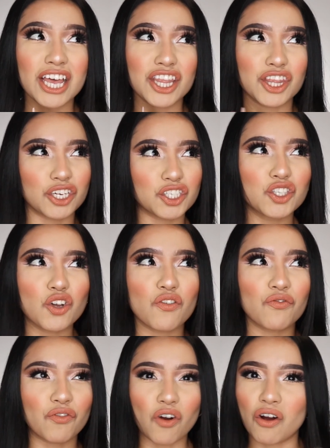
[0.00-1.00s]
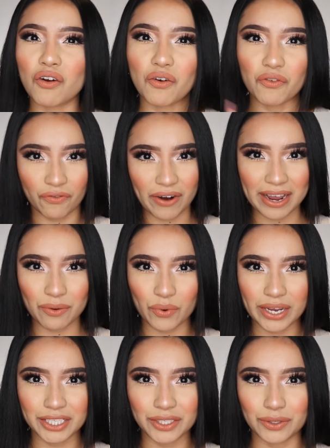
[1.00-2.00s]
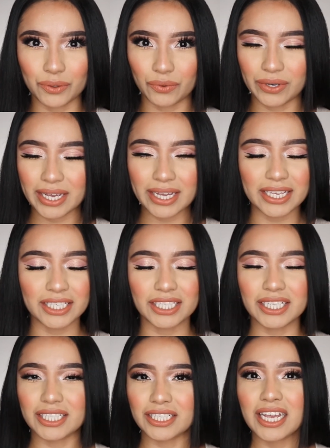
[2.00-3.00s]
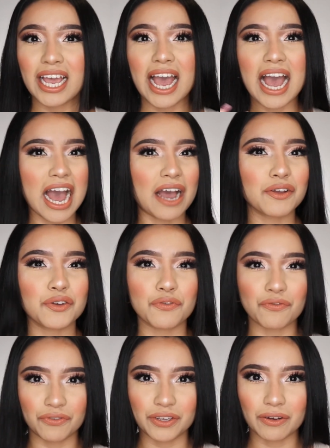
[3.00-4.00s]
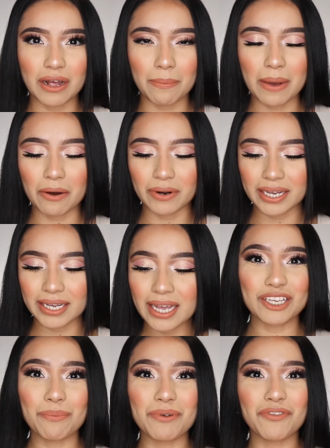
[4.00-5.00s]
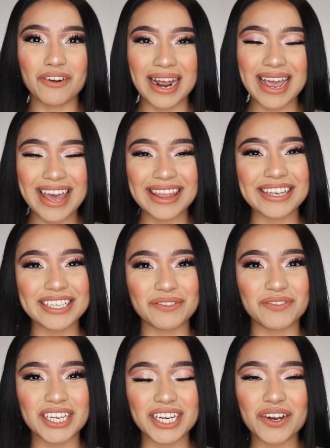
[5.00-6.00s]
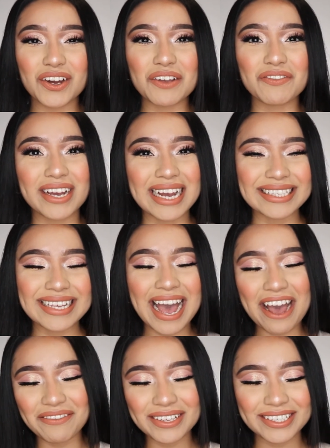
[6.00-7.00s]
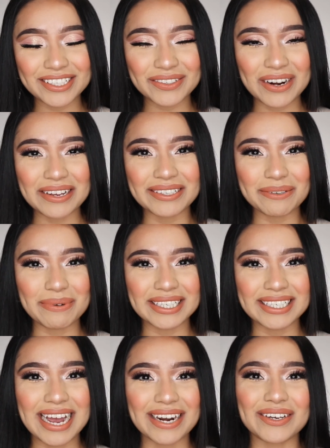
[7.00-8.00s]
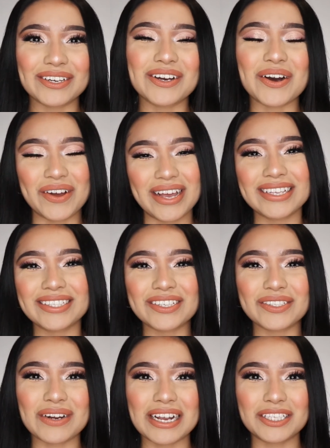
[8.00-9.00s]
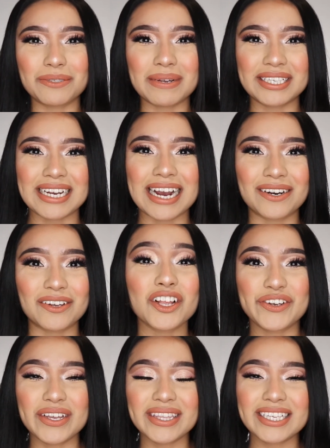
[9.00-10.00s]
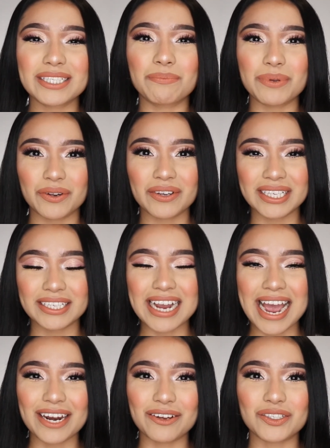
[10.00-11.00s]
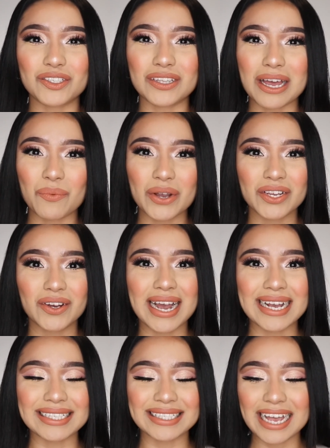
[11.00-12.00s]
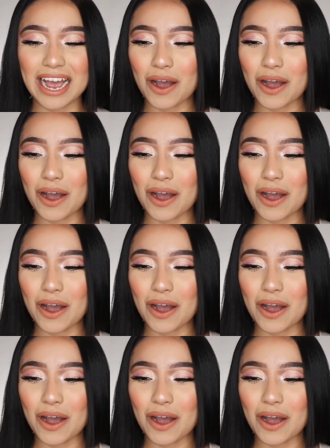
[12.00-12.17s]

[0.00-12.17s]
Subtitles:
There's no wrong or right way to do it. It's just how you feel about it. So before I end this video, if you guys haven't subscribed to my channel, go ahead and subscribe to my channel. Join this beauty channel so that way you guys